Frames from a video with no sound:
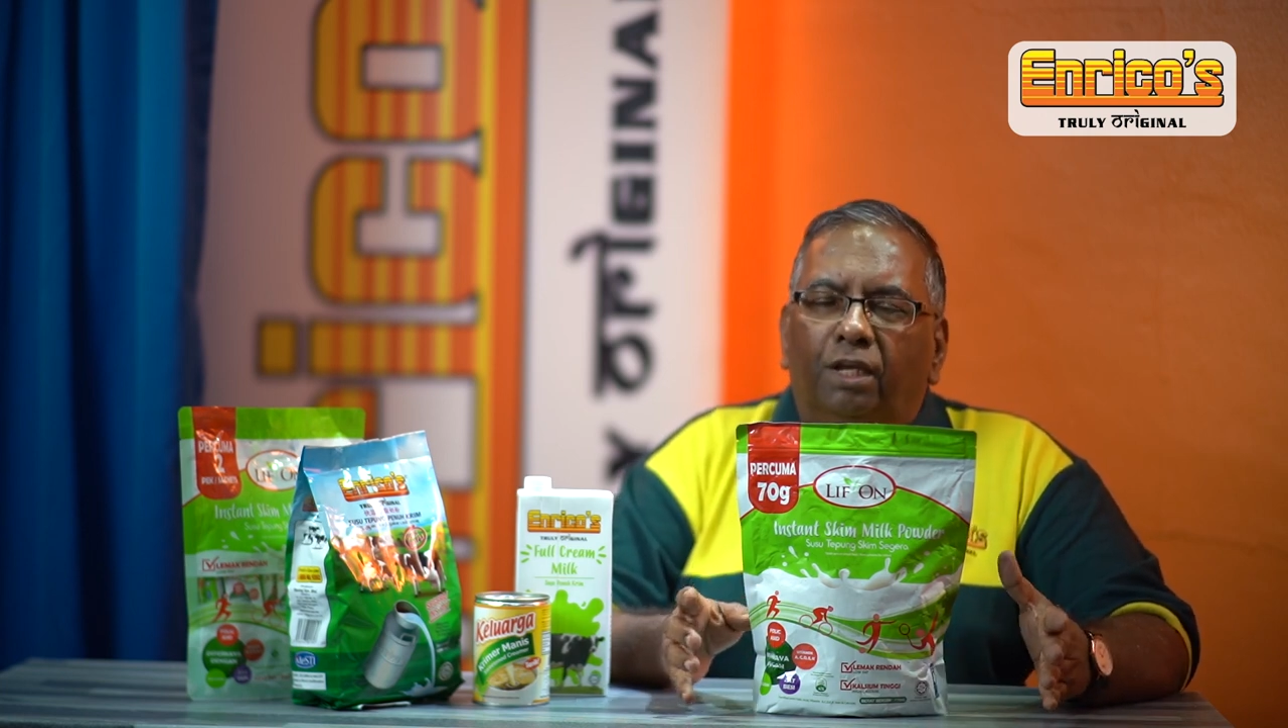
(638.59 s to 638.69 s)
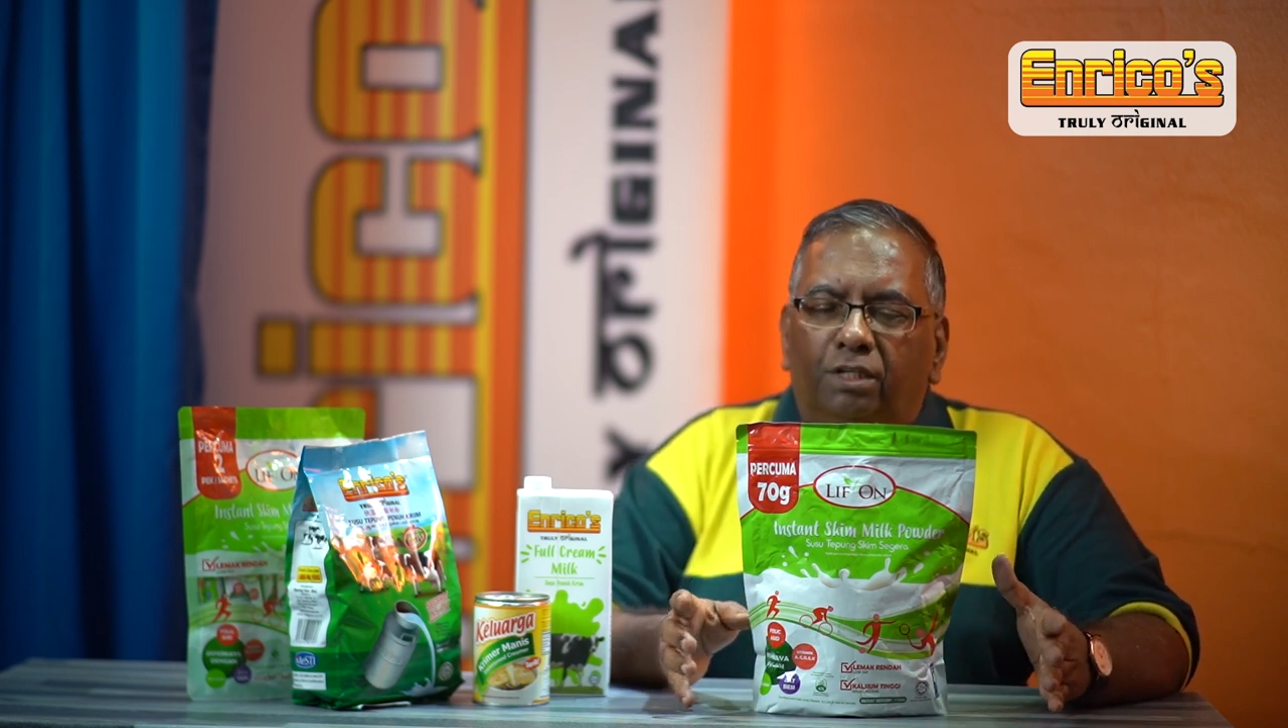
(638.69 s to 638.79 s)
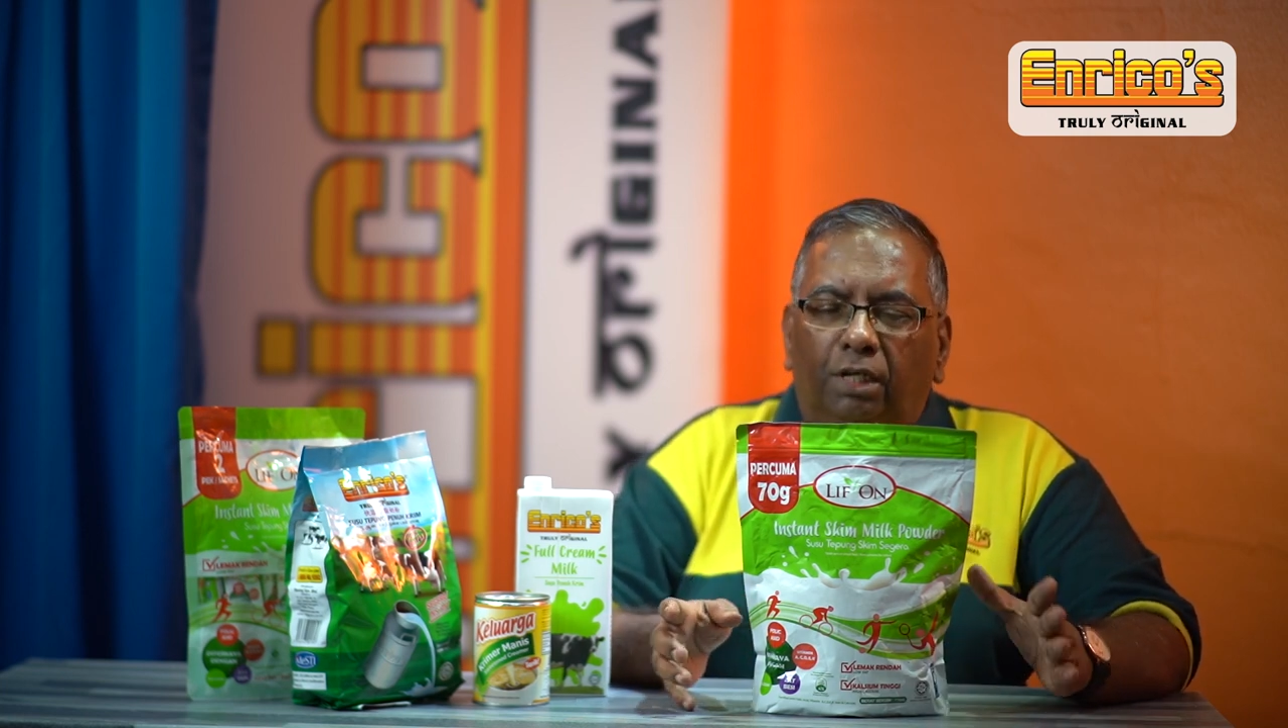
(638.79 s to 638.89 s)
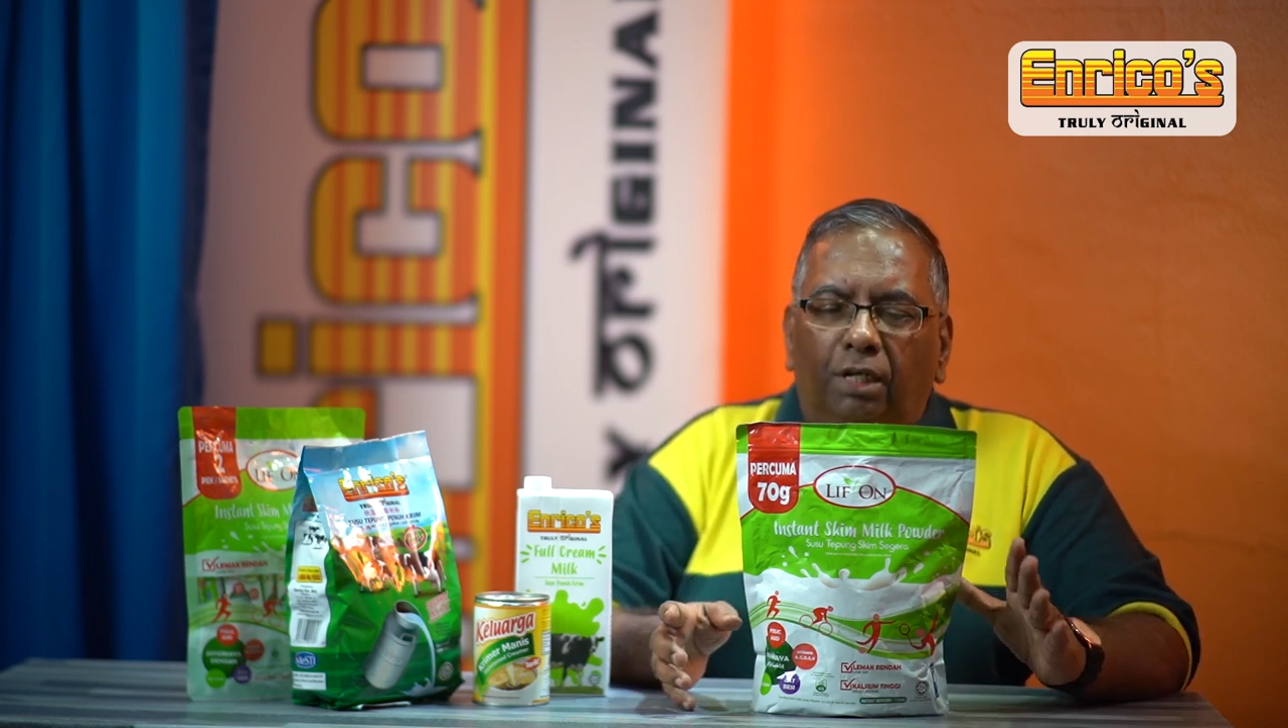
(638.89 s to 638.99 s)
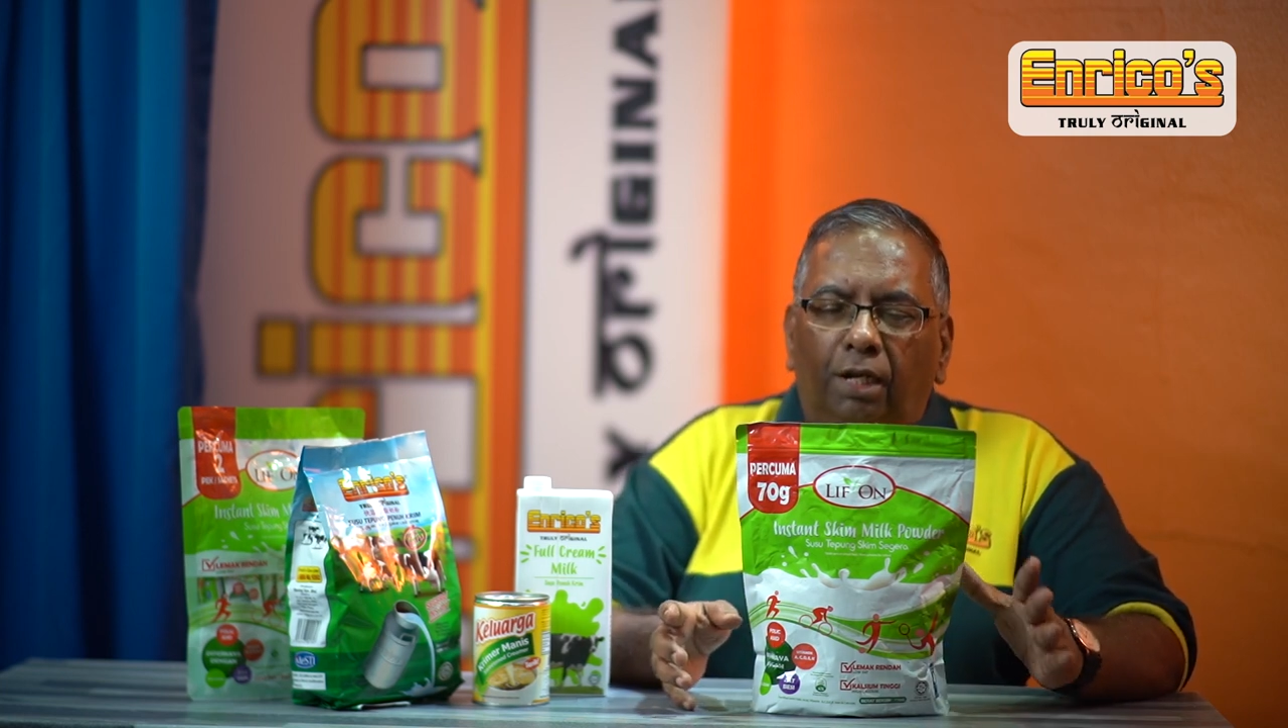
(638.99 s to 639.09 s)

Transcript: acid